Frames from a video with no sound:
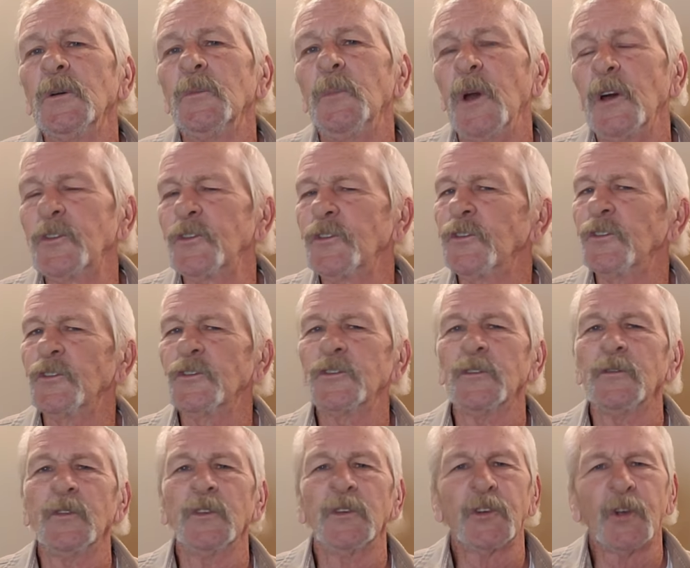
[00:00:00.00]
messages
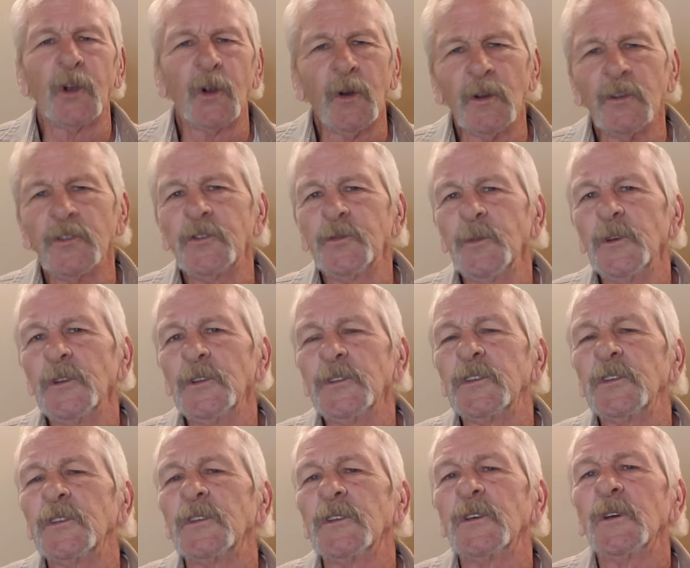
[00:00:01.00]
of
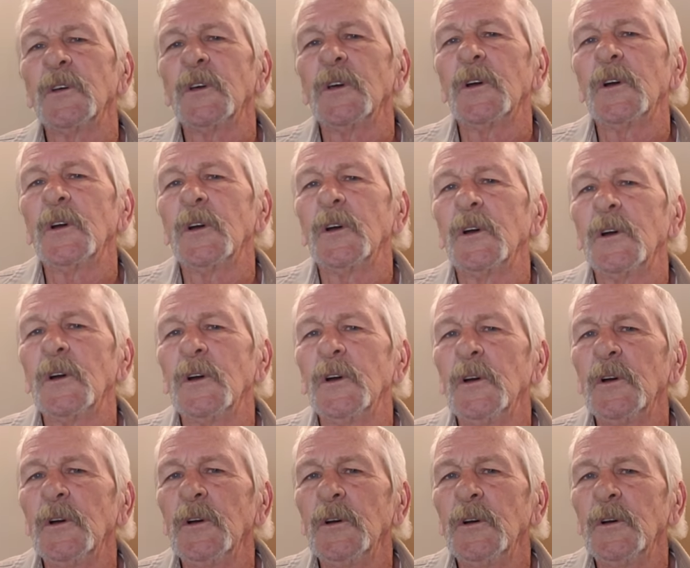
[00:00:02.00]
encouragement,
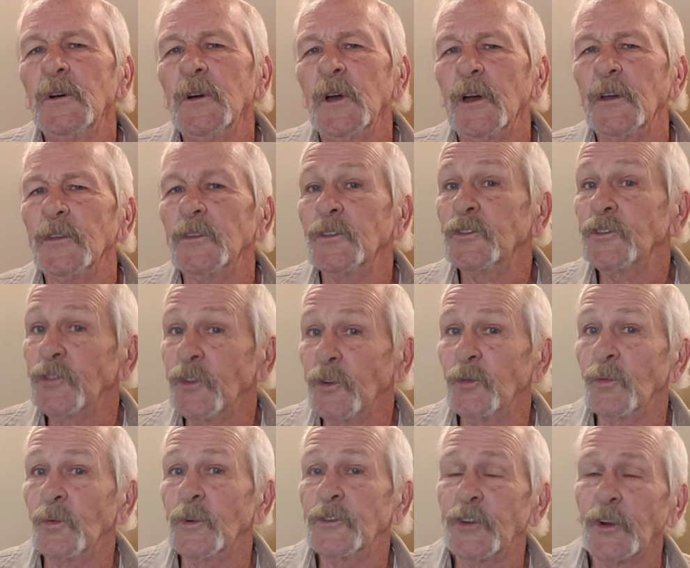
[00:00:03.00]
and the
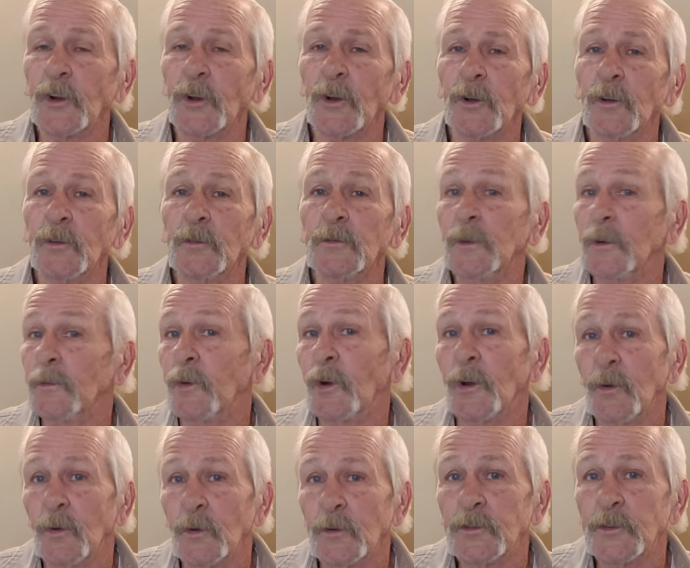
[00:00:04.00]
soon return of our
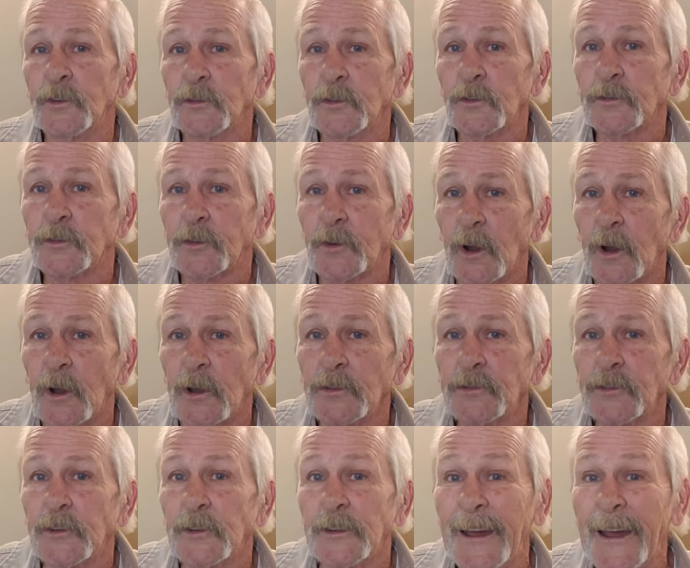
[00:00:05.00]
Lord Jesus
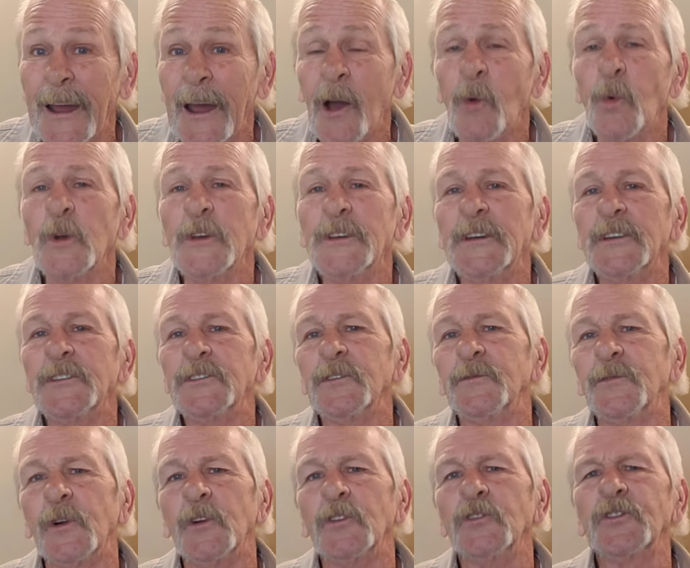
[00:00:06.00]
Christ. And now we get to
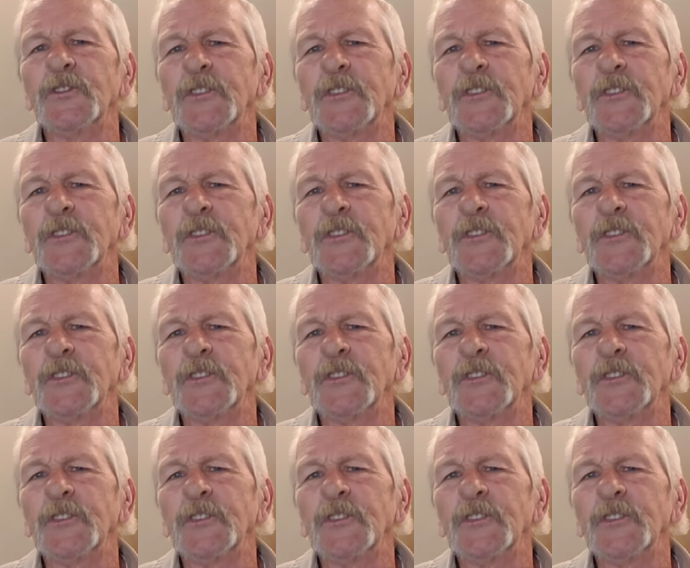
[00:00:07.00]
1